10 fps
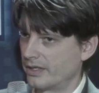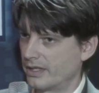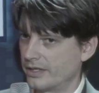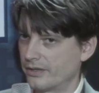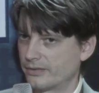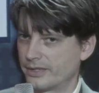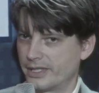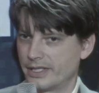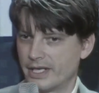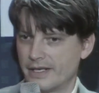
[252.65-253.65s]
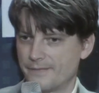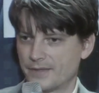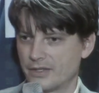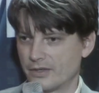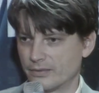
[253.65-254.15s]
I know we,
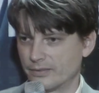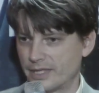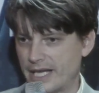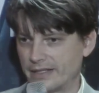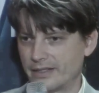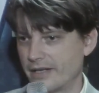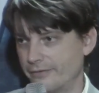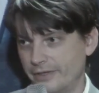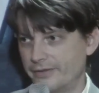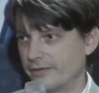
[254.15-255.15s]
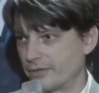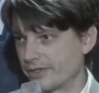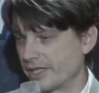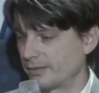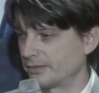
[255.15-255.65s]
at F50, for
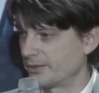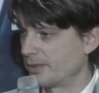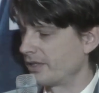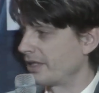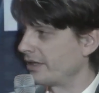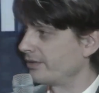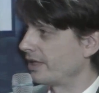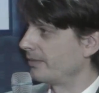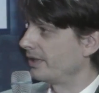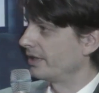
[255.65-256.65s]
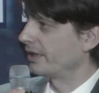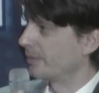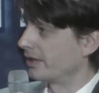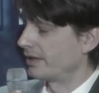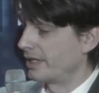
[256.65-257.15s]
example, we spend a lot of time thinking
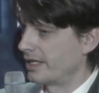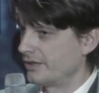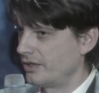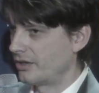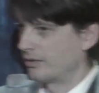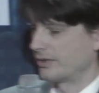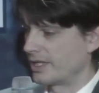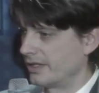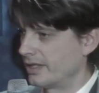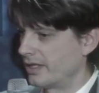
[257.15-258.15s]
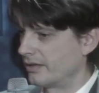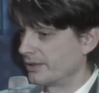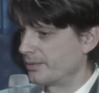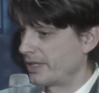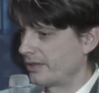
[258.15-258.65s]
about the ICOs, and we
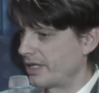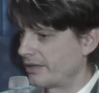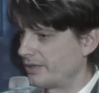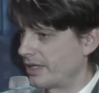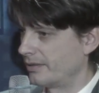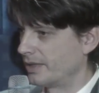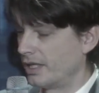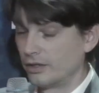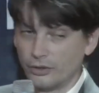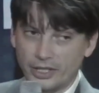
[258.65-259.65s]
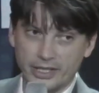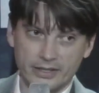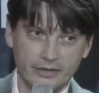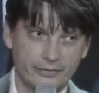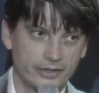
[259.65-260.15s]
spend a lot of time looking at
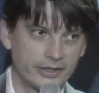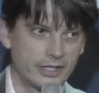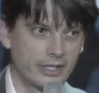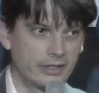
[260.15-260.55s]
different